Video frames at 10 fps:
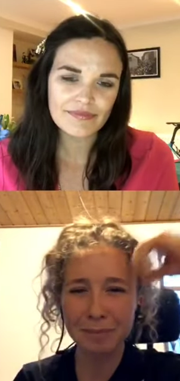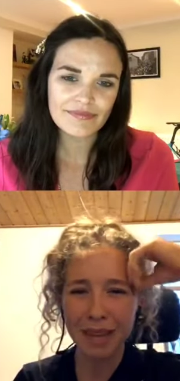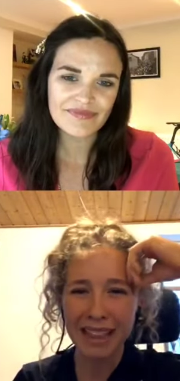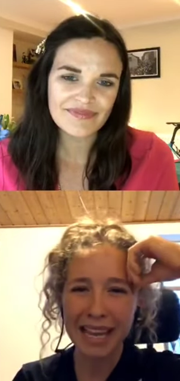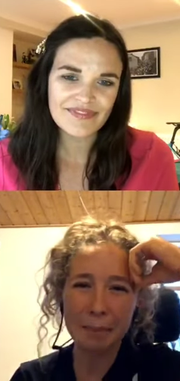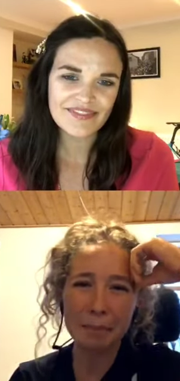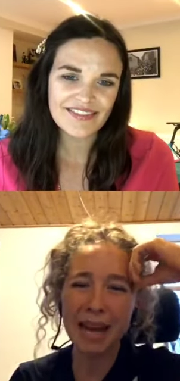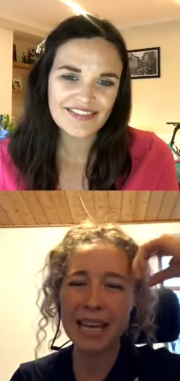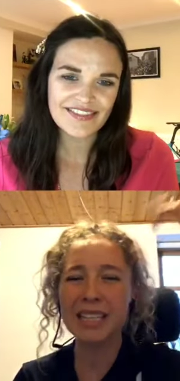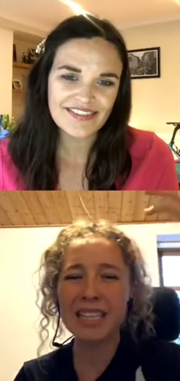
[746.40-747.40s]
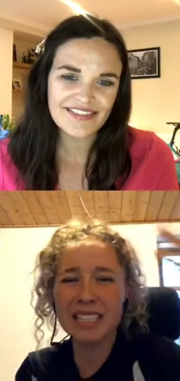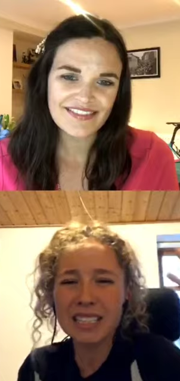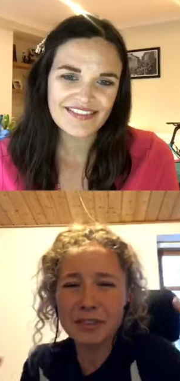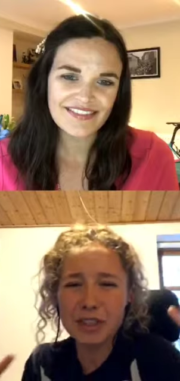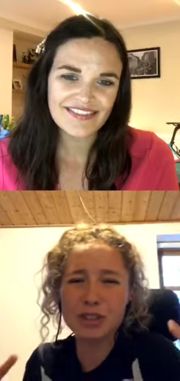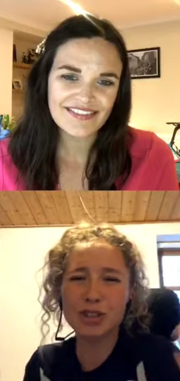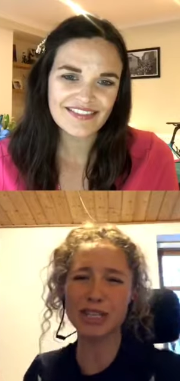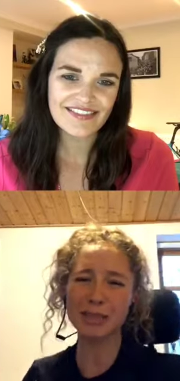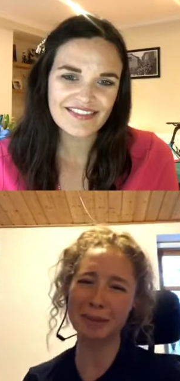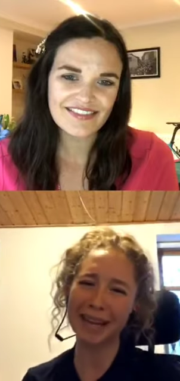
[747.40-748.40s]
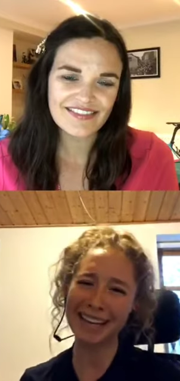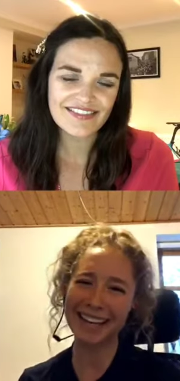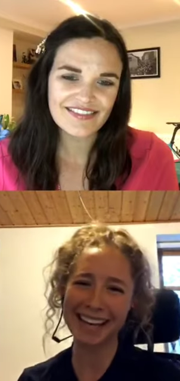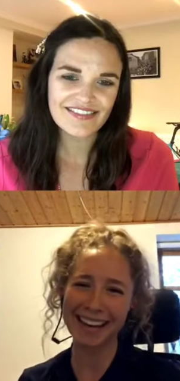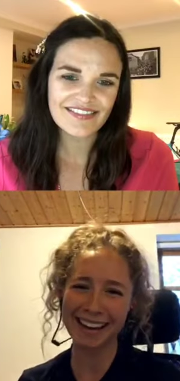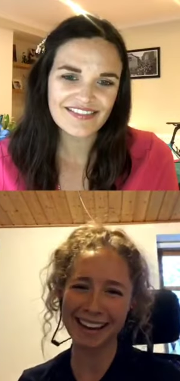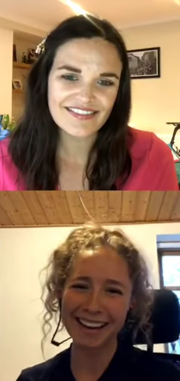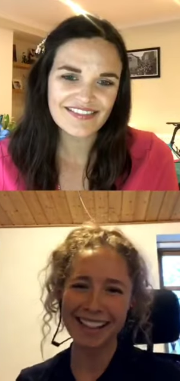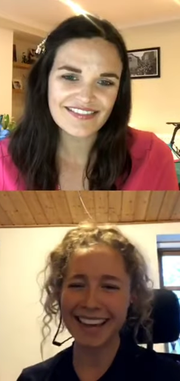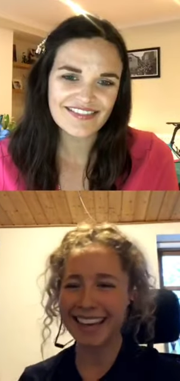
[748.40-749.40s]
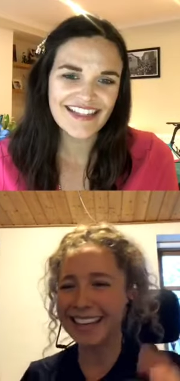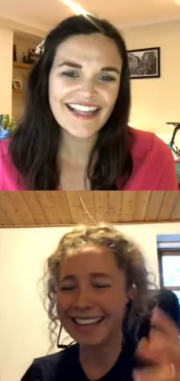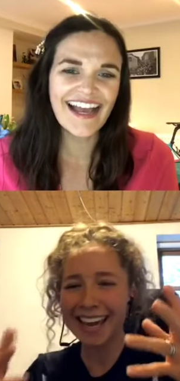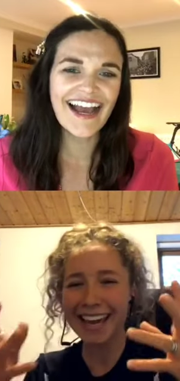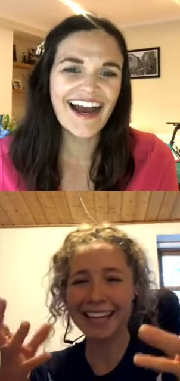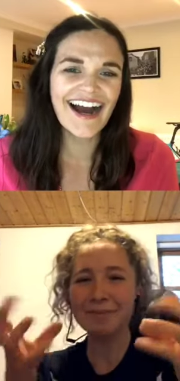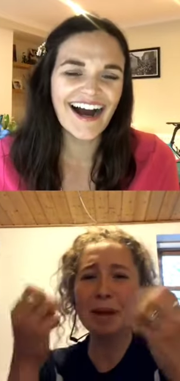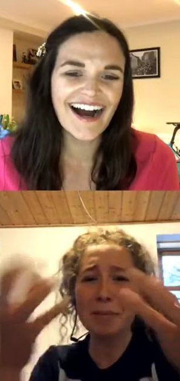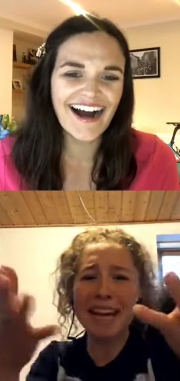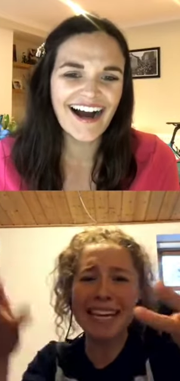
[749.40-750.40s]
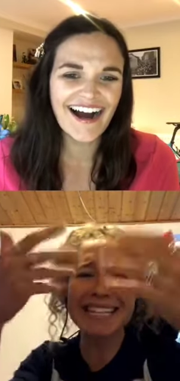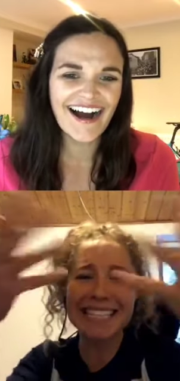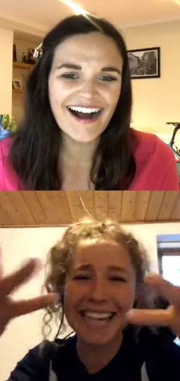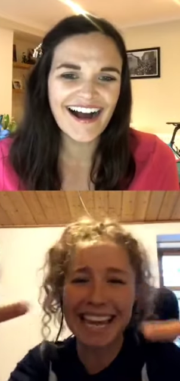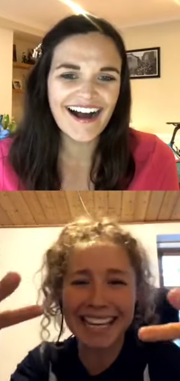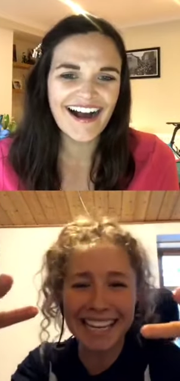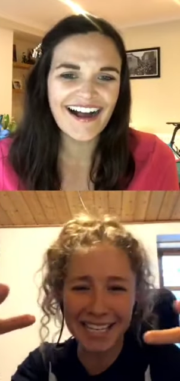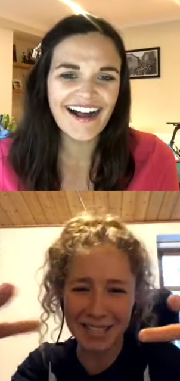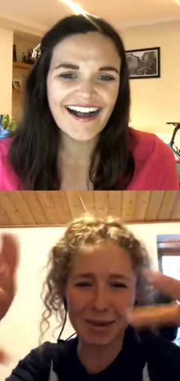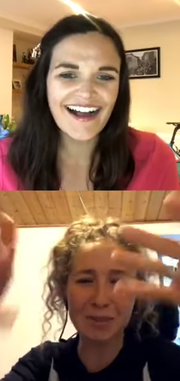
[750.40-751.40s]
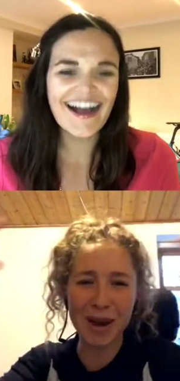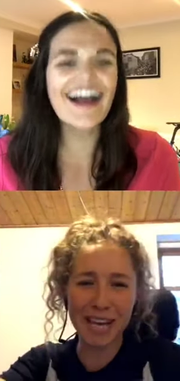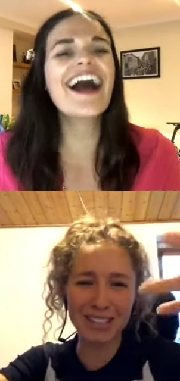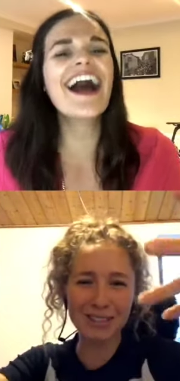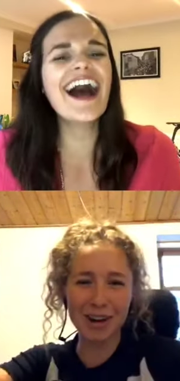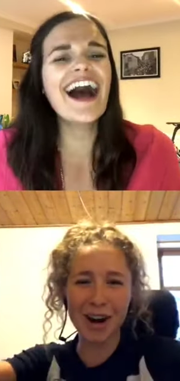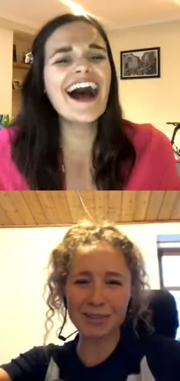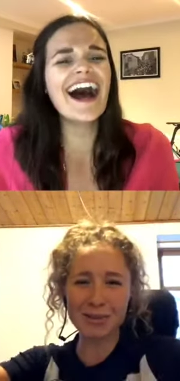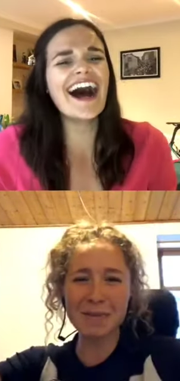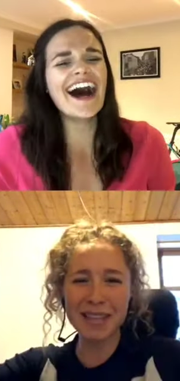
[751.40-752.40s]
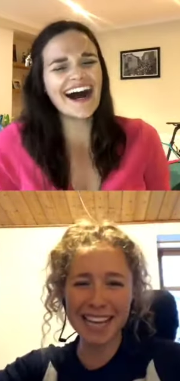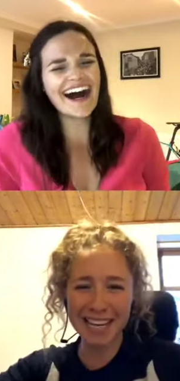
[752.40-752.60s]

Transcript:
Speaker 1: like, it's difficult to explain here. Like, maybe I can send it in some way to Vox Women, and then you